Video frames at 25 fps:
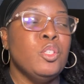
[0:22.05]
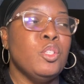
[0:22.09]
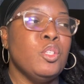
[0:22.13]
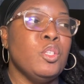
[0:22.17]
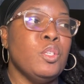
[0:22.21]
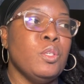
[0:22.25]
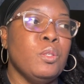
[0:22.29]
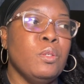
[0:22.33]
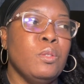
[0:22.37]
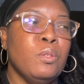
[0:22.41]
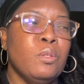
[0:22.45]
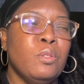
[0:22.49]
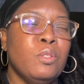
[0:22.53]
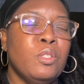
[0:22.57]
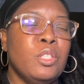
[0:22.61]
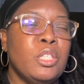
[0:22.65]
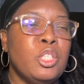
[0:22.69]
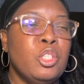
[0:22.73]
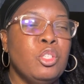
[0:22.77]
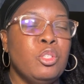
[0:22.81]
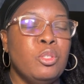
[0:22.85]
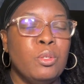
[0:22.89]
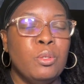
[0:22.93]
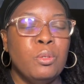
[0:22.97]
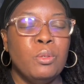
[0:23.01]
to
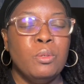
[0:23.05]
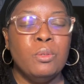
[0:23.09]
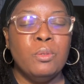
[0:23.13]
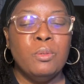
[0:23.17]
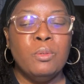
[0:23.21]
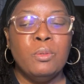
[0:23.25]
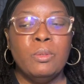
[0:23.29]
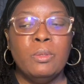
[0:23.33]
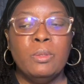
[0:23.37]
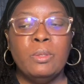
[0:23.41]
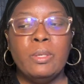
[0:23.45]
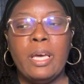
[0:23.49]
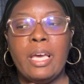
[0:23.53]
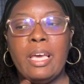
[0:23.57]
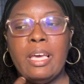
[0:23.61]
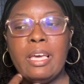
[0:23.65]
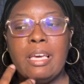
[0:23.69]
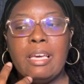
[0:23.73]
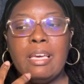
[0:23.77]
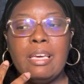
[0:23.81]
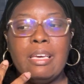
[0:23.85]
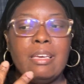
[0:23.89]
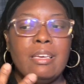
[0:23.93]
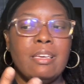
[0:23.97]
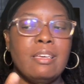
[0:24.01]
just do
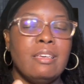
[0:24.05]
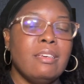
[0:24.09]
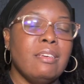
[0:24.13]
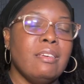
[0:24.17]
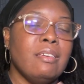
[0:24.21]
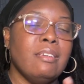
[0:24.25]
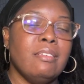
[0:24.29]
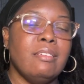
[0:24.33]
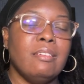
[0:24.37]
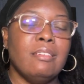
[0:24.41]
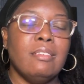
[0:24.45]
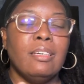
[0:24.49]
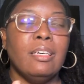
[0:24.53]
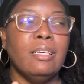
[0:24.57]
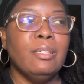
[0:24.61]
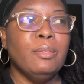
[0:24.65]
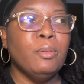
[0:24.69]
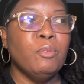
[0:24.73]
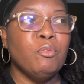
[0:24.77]
a